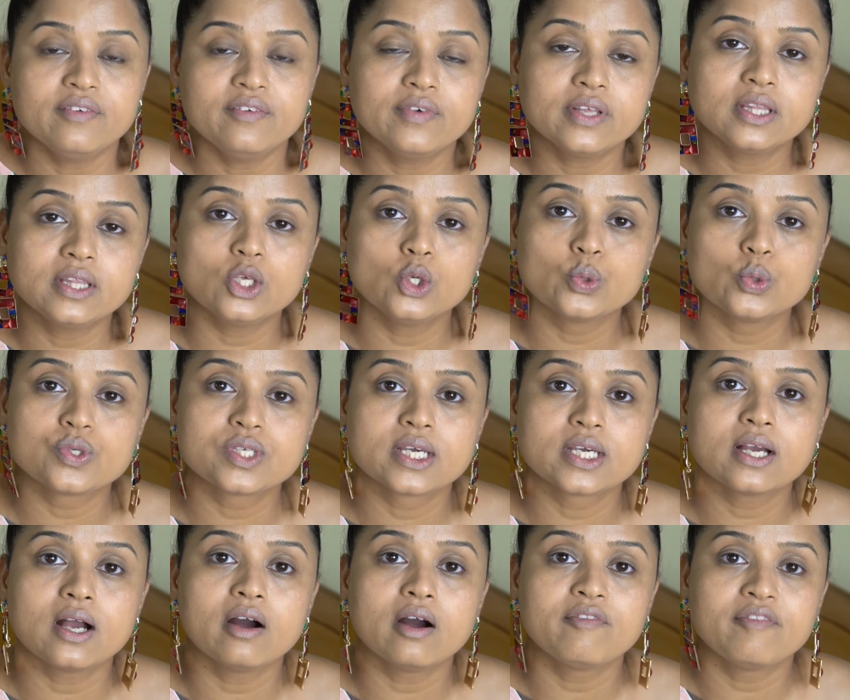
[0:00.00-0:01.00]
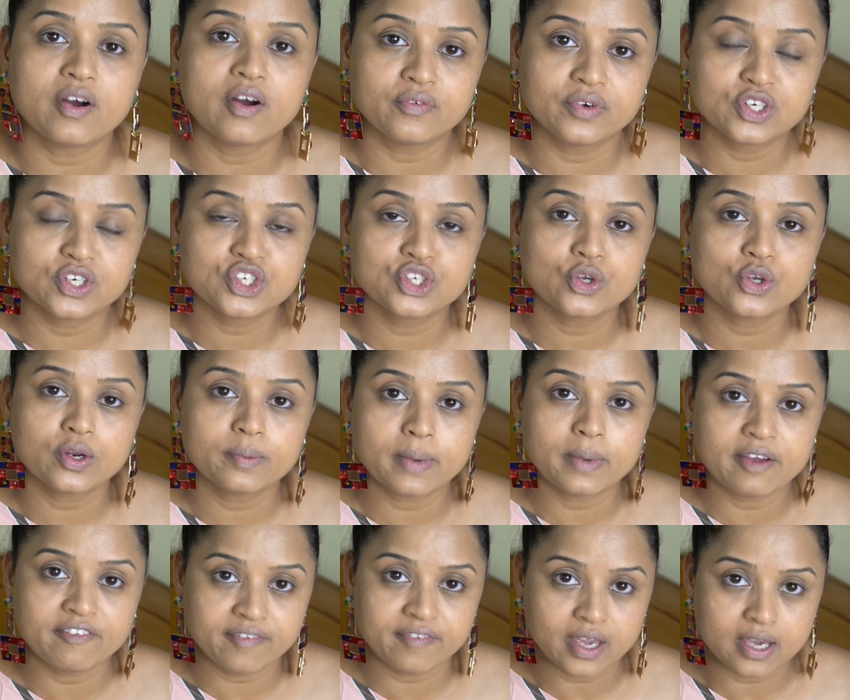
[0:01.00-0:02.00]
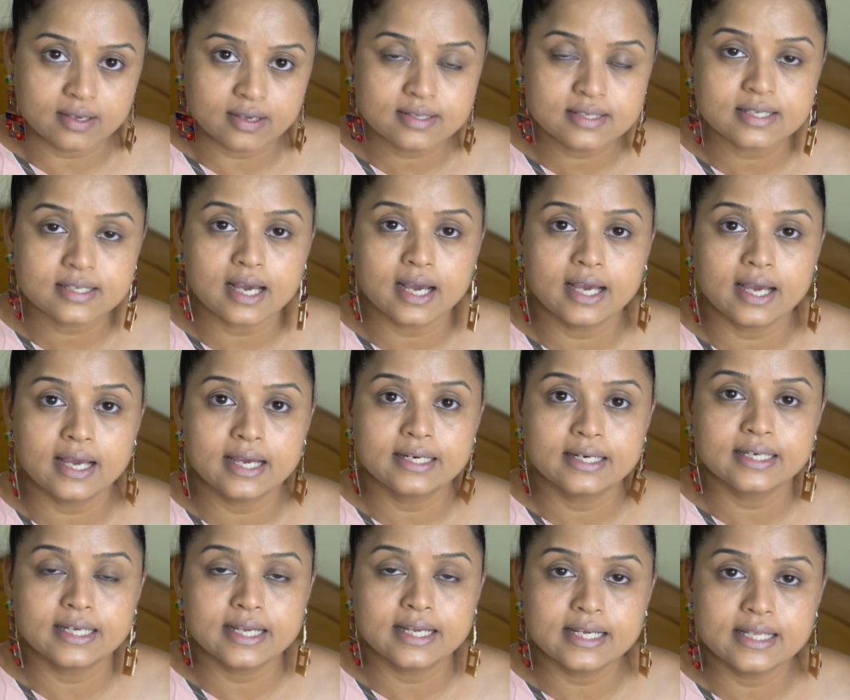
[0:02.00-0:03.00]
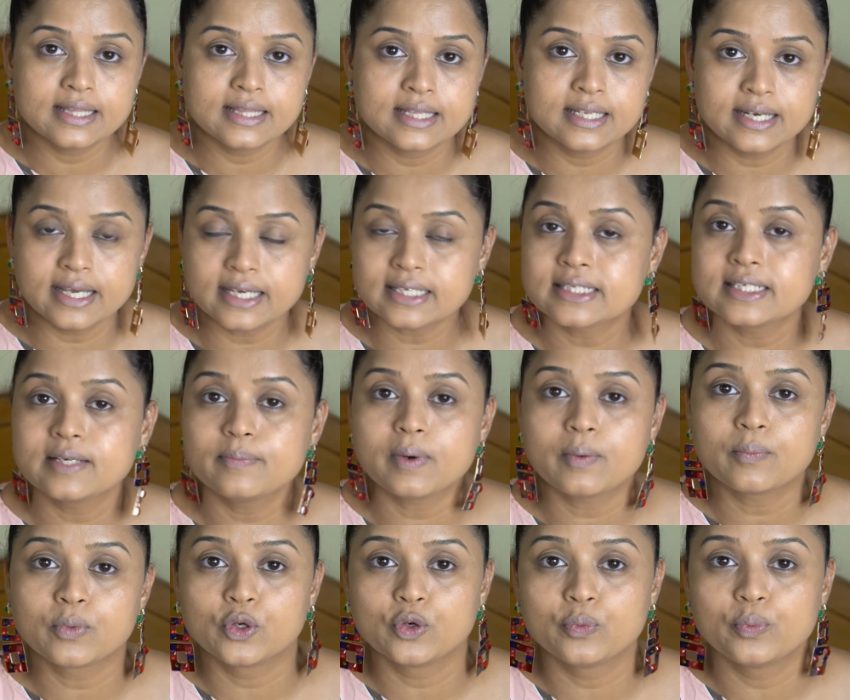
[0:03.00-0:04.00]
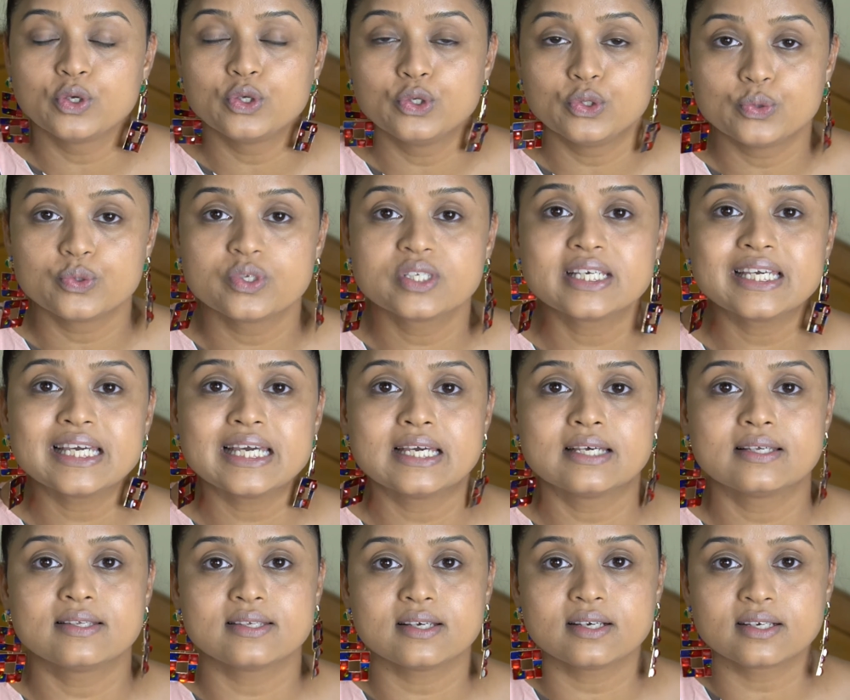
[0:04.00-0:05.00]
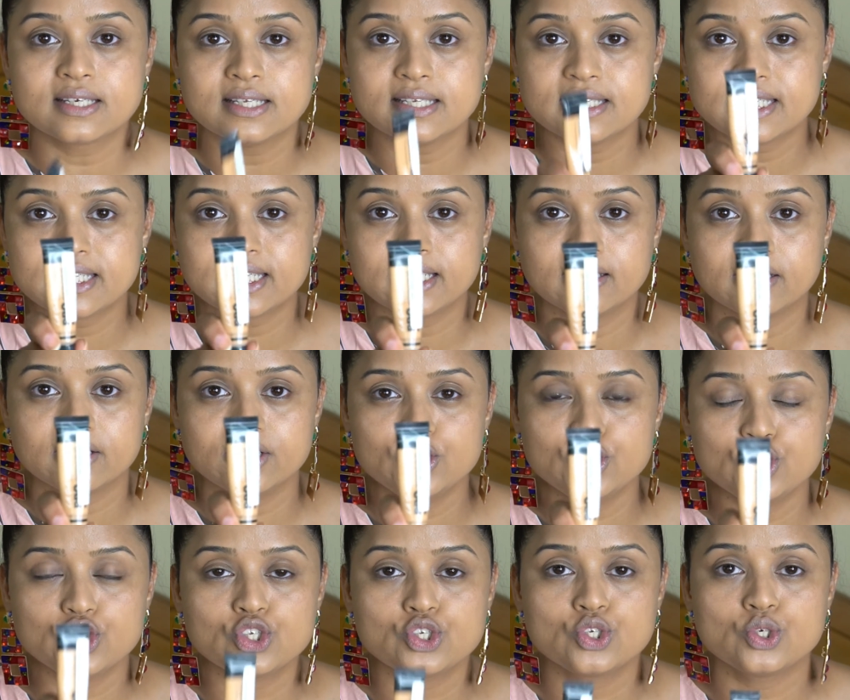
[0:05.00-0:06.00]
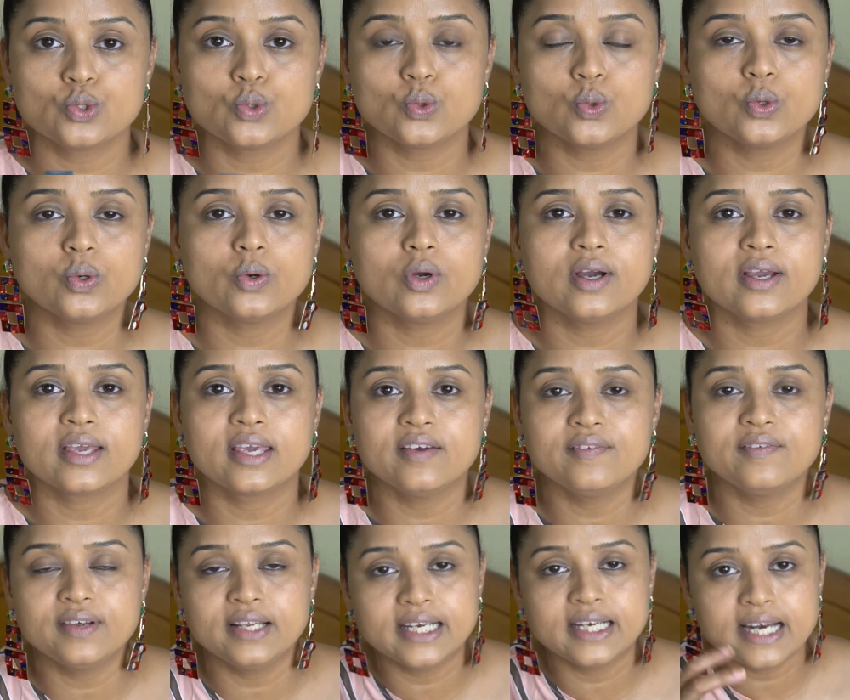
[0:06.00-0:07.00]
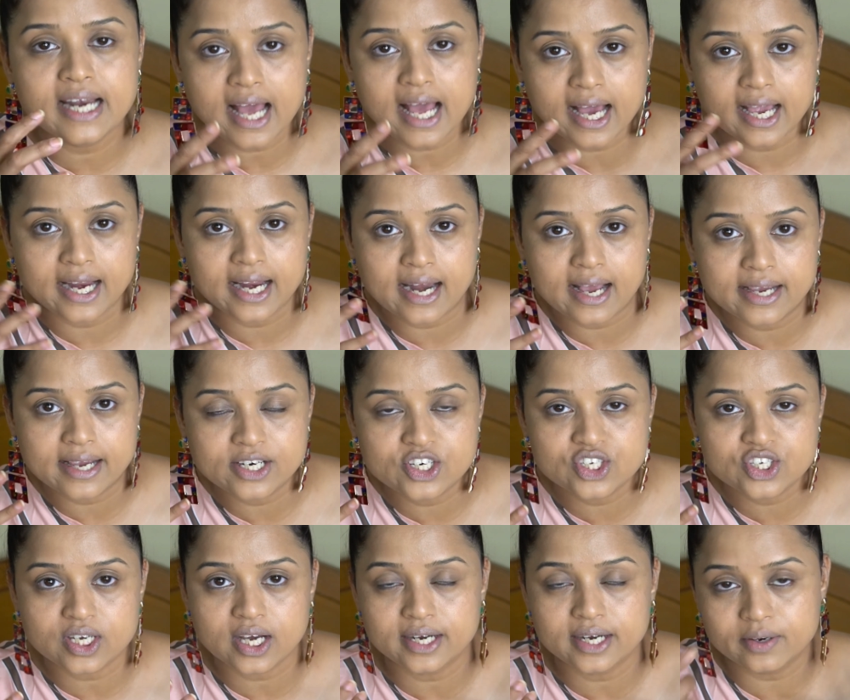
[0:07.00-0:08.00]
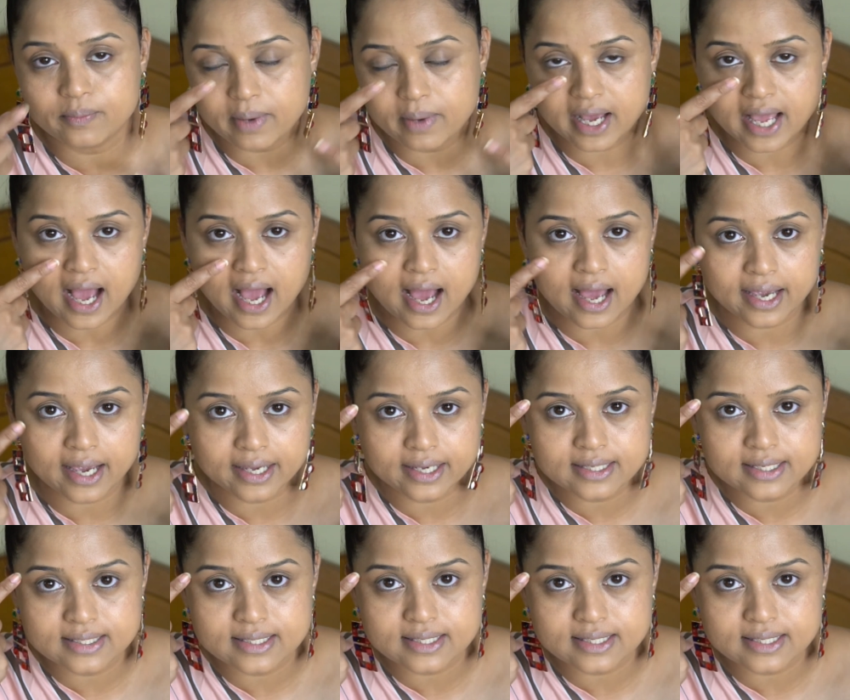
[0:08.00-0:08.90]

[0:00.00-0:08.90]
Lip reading: Now I'm done with using a foundation on my face, and the next step I'm going to be using is a concealer, just to give a little highlight under my